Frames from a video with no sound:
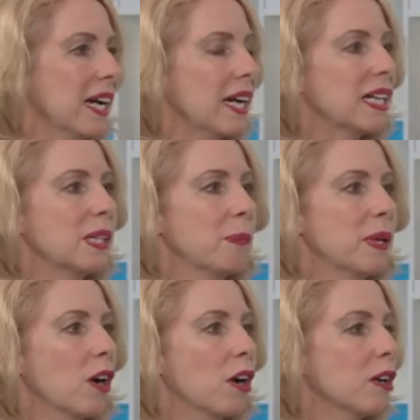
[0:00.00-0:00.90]
is
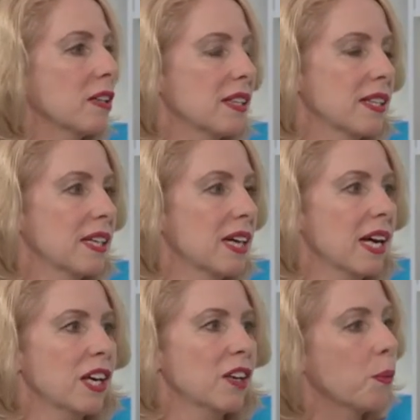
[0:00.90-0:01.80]
because
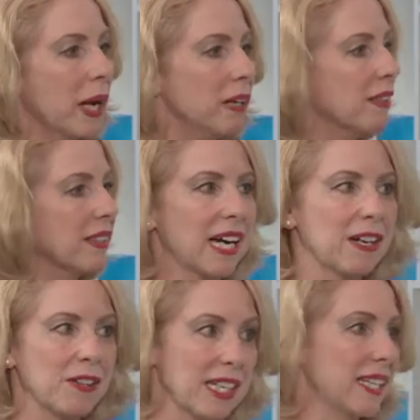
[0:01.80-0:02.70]
the weight on the
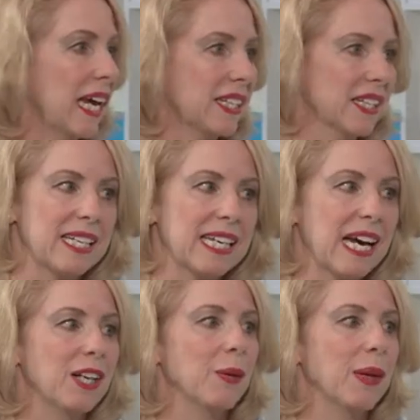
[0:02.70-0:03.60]
scales doesn't actually
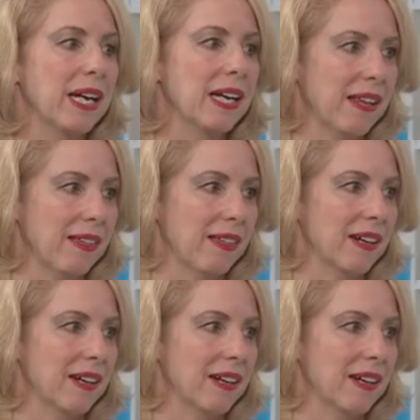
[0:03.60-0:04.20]
tell you anything.